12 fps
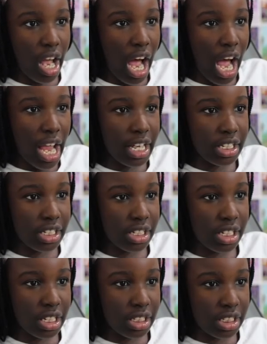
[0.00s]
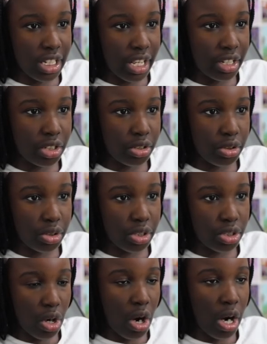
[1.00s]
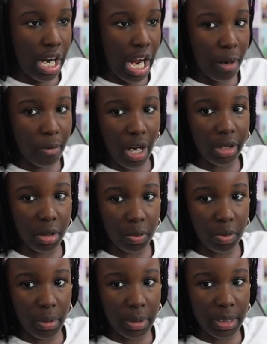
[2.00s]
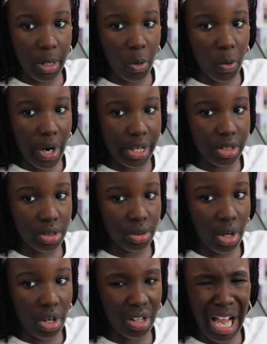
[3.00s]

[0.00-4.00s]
I decided to do this on camera and it would probably take way too long.